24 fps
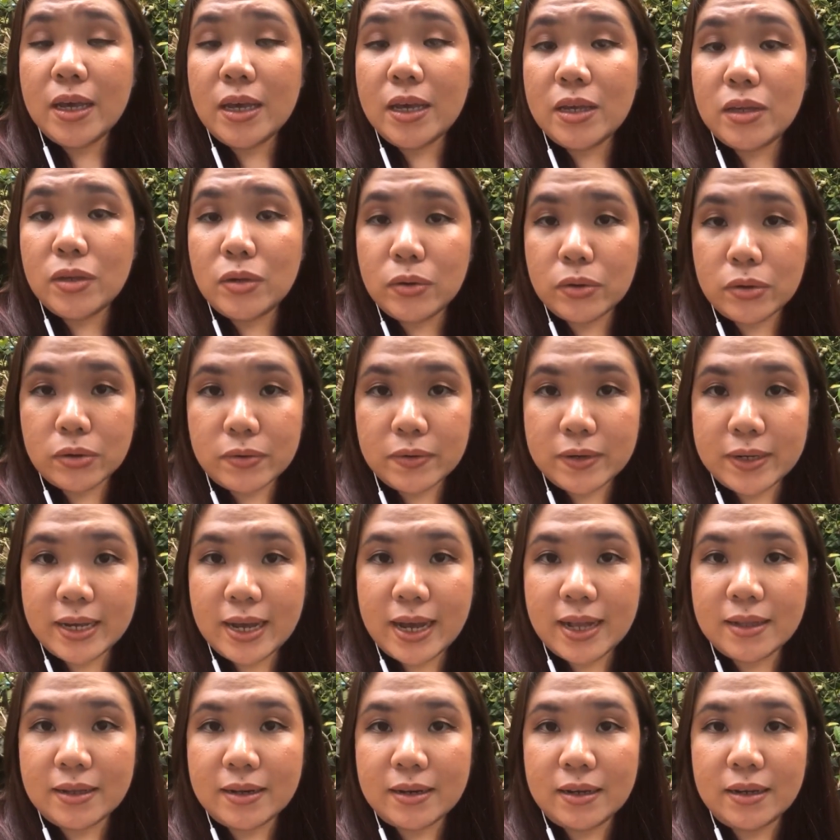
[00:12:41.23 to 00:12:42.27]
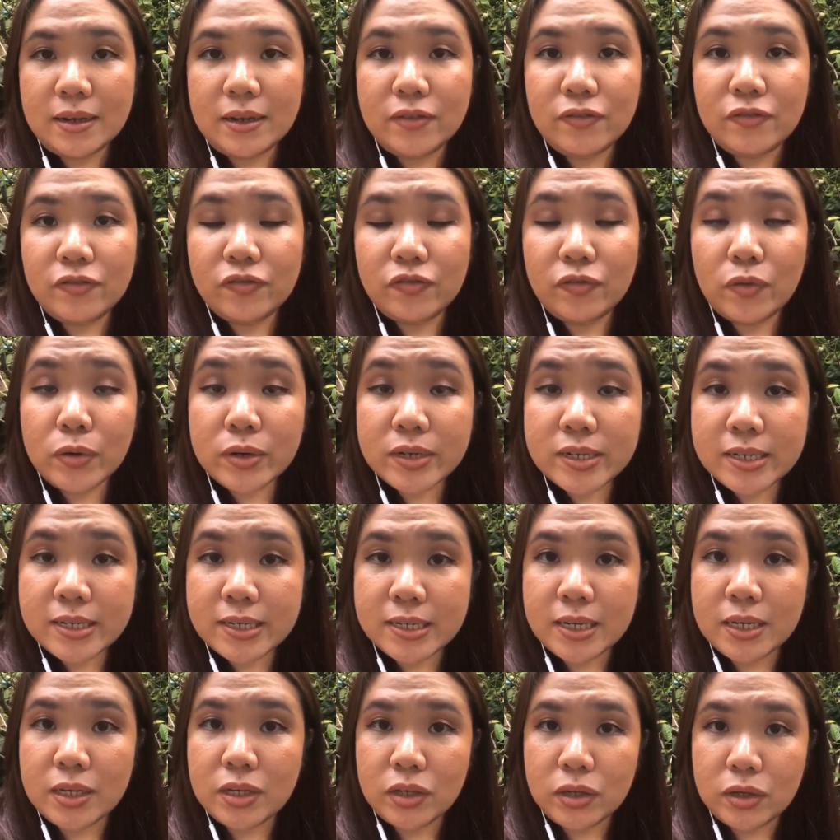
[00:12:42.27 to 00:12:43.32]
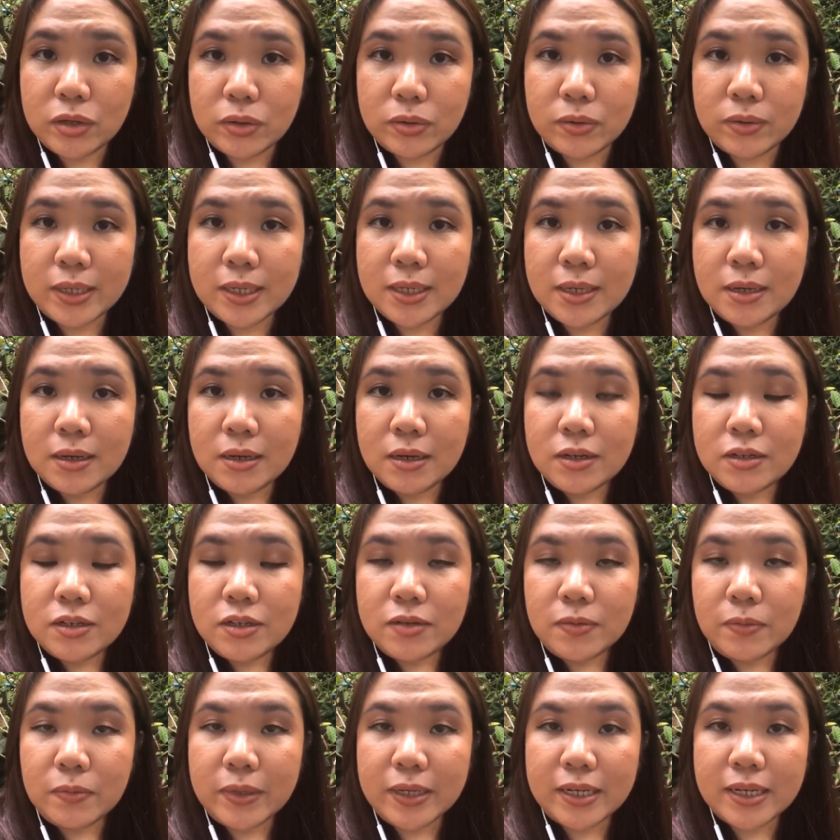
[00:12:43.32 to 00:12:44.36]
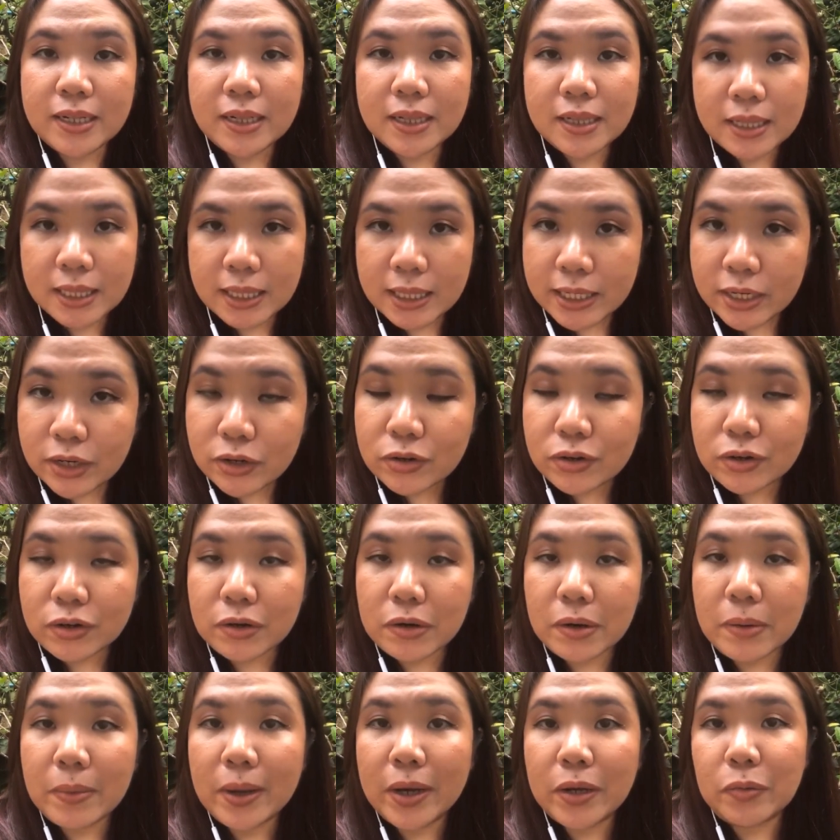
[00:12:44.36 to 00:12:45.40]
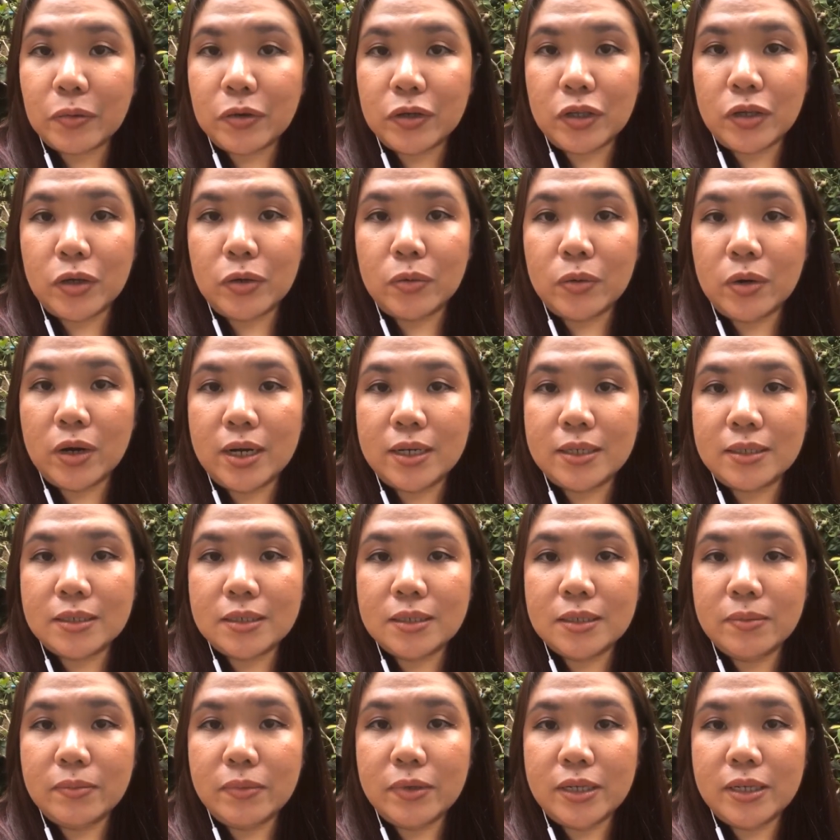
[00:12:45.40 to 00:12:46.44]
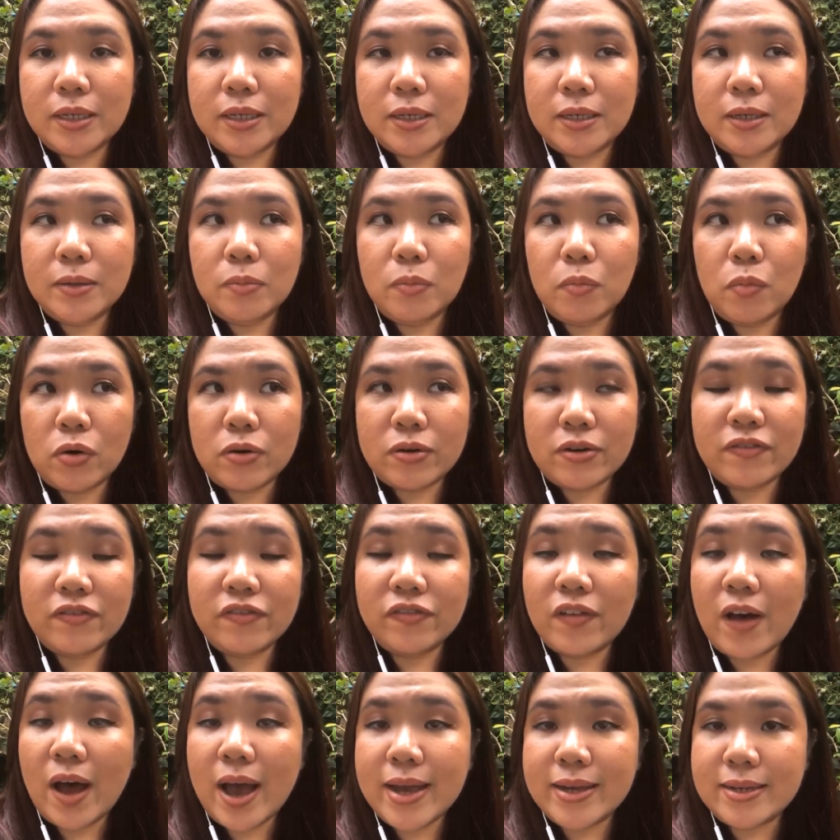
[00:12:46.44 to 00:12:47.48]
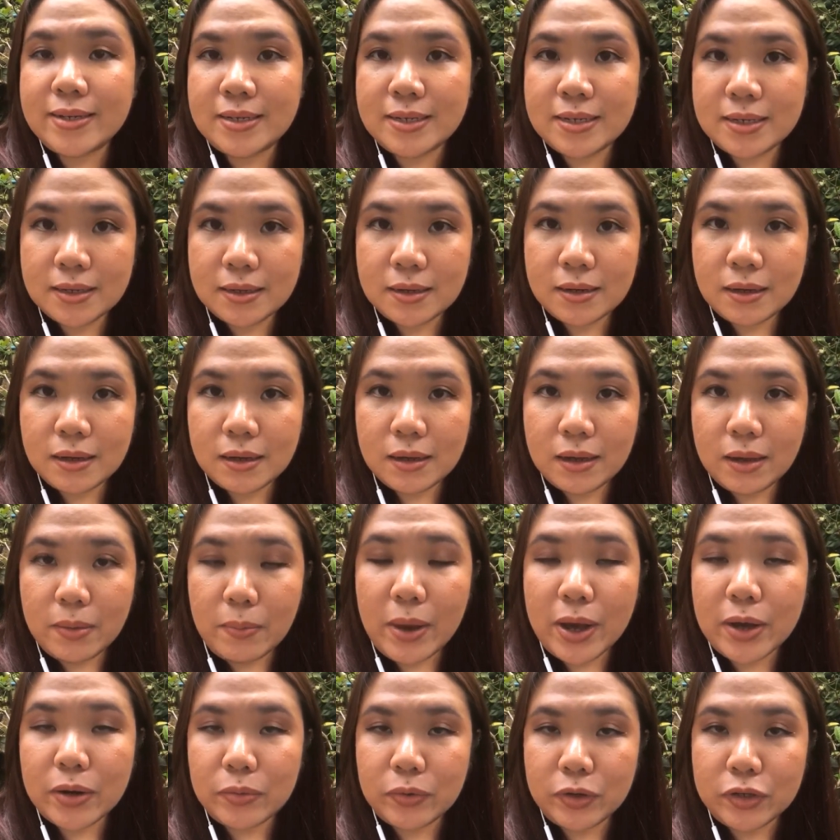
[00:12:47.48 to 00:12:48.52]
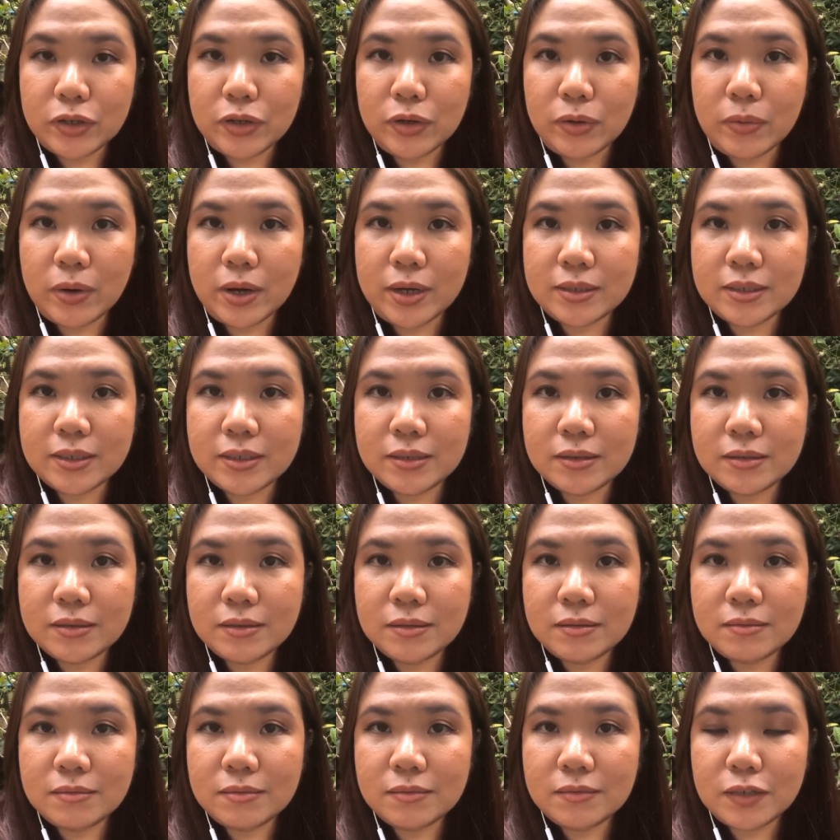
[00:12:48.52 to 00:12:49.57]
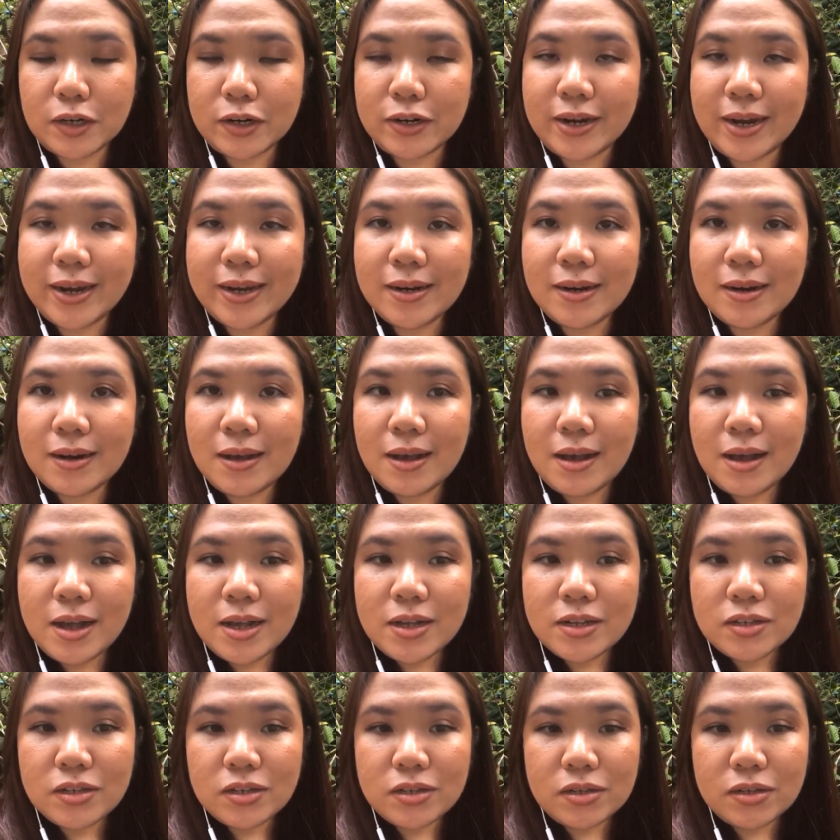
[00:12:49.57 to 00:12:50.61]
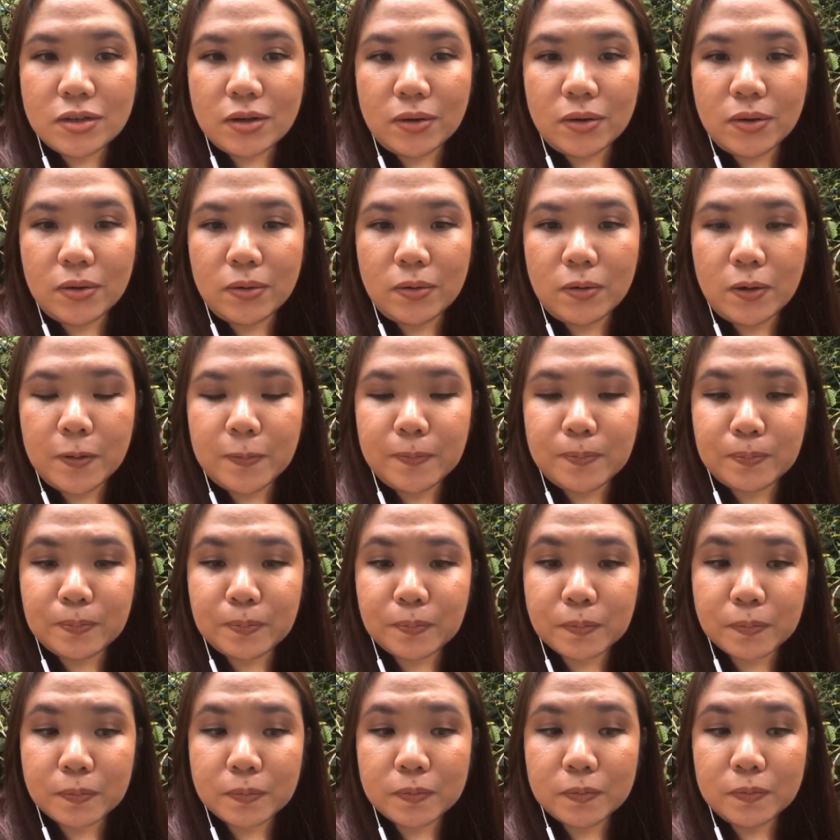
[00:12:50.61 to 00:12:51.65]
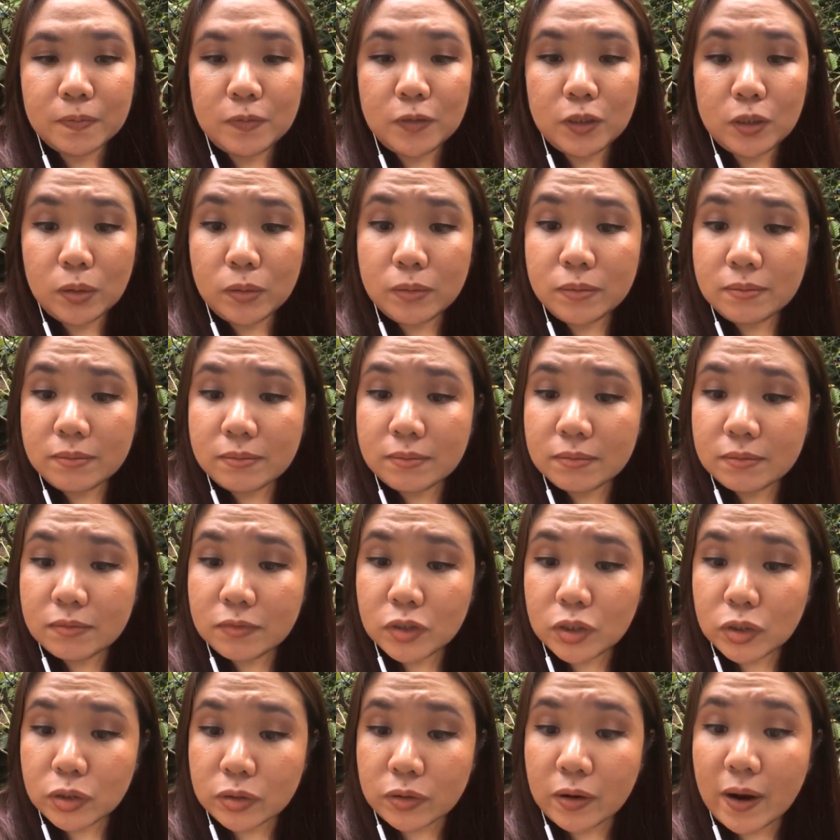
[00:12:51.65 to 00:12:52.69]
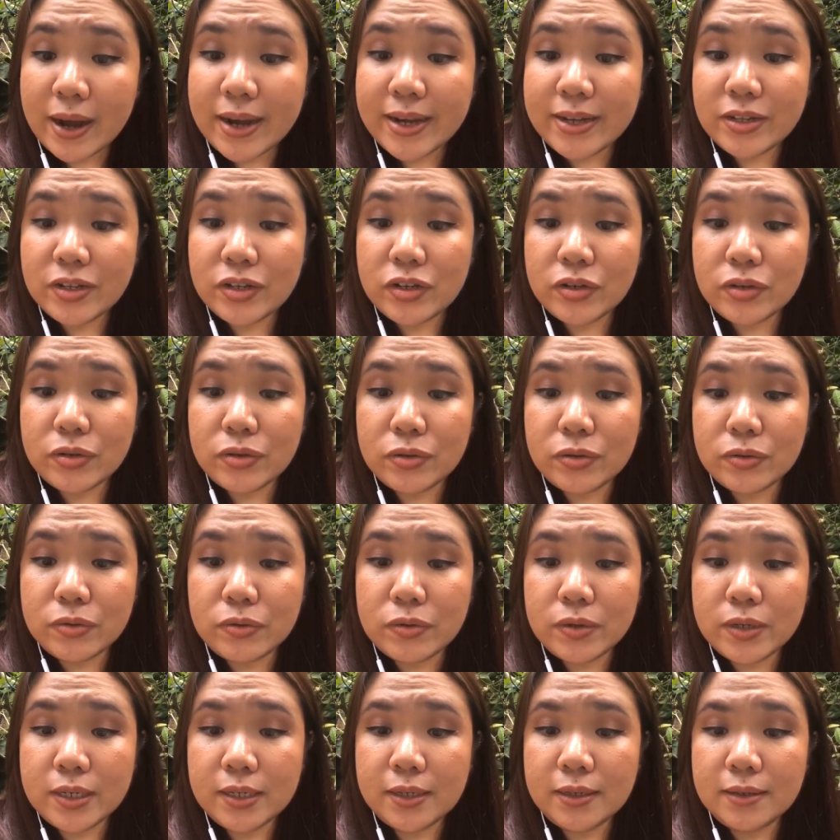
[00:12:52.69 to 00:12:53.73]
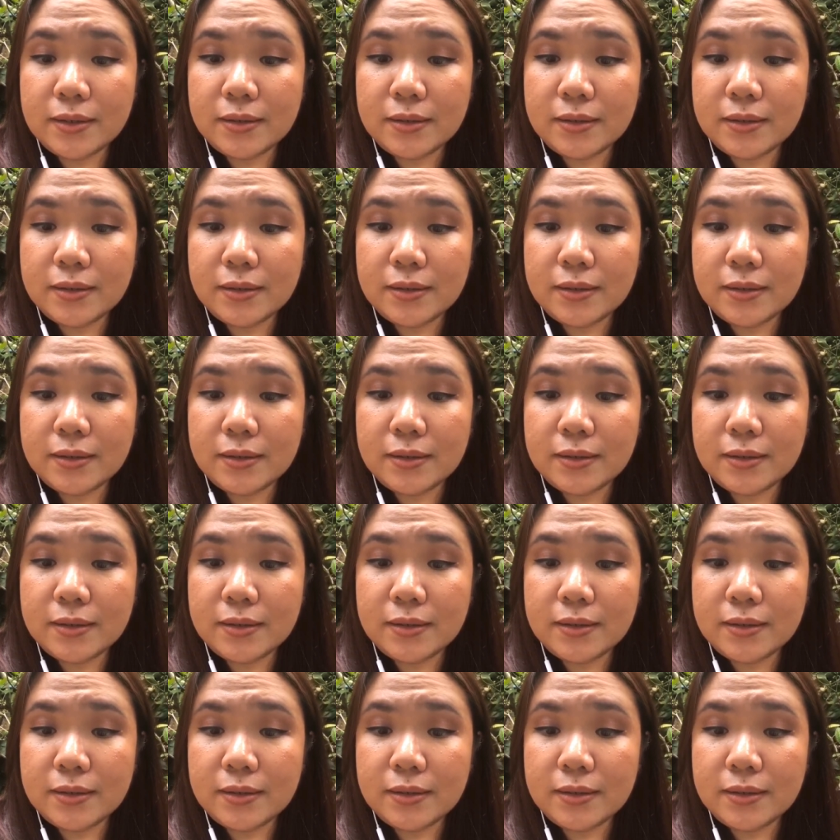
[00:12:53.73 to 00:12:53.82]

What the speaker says: in your reality, forcing you to be clearer about what you want, be more refined about what you want. All right? So don't try to